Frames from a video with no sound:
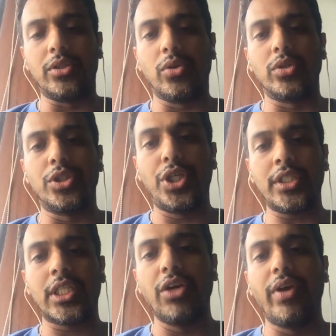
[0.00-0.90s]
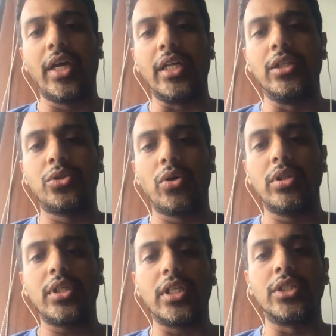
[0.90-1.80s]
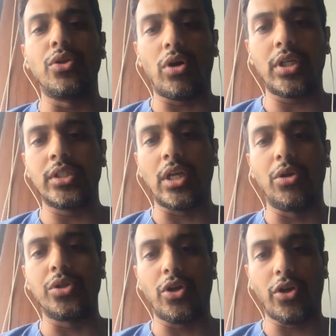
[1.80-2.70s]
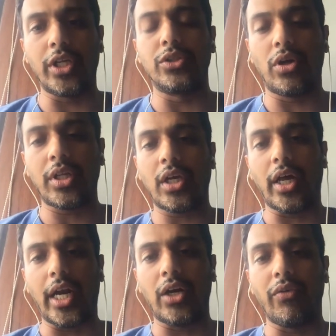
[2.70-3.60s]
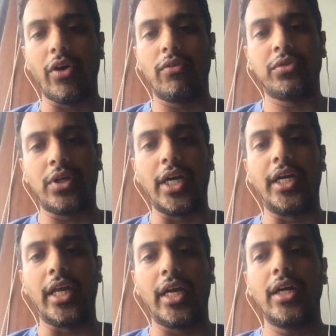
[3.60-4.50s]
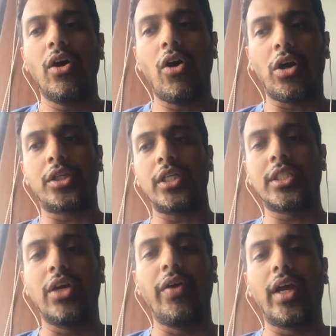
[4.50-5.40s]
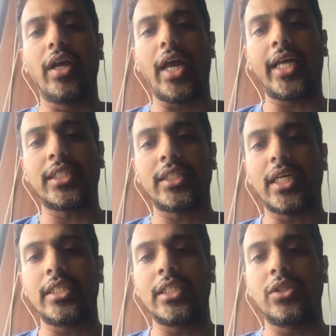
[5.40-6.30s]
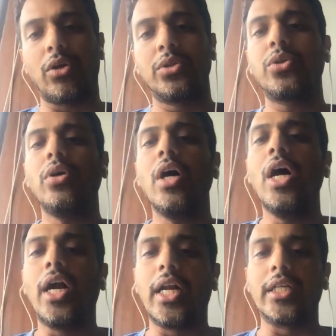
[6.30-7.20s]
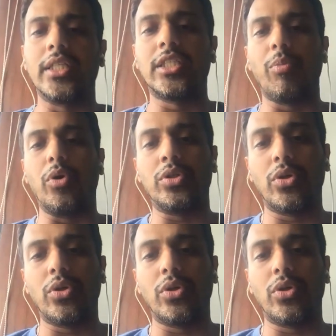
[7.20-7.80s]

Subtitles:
So just giving insoles is not the solution or is not the correct way of treating it, or just giving exercises also doesn't support.